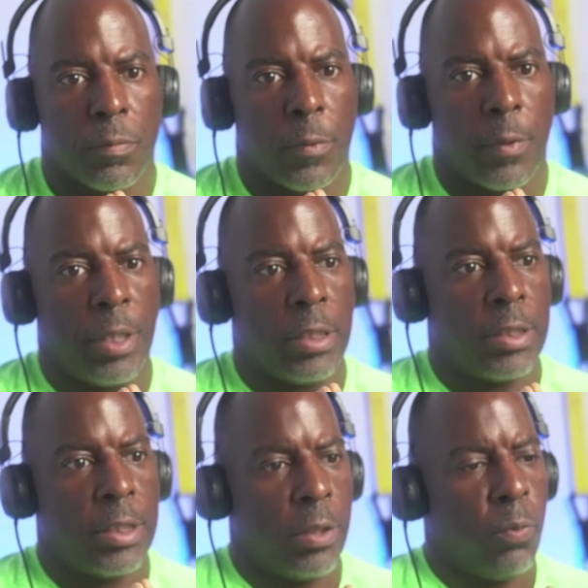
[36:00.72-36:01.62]
being
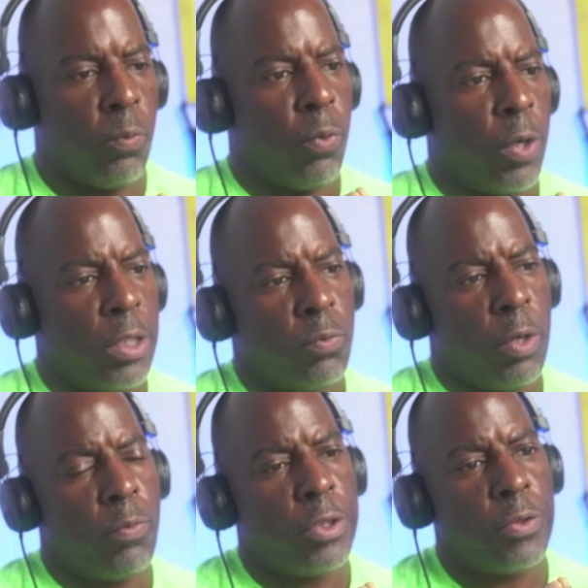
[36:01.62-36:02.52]
said, what
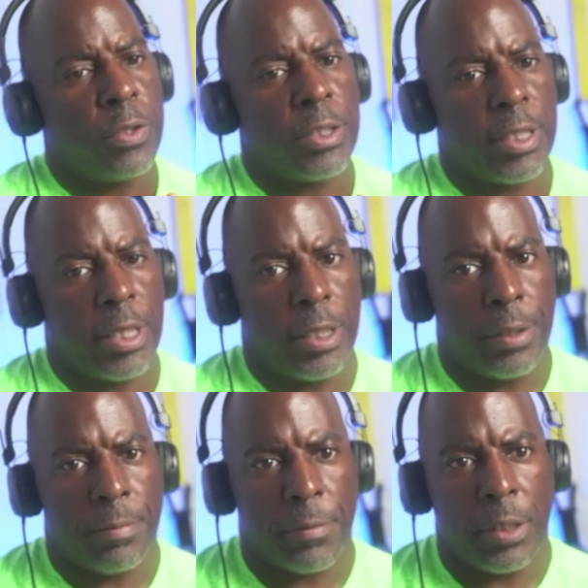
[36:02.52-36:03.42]
would you
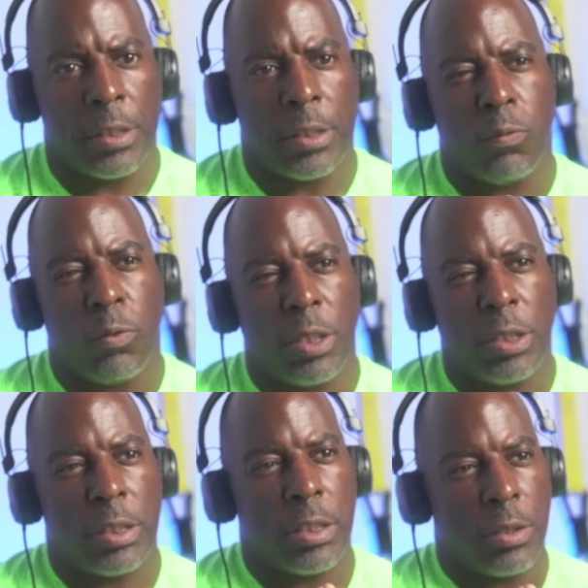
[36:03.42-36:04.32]
say is the one
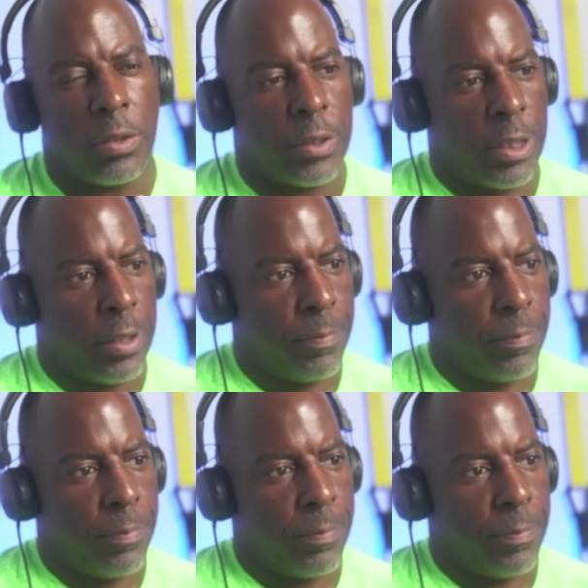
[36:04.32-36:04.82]
skill set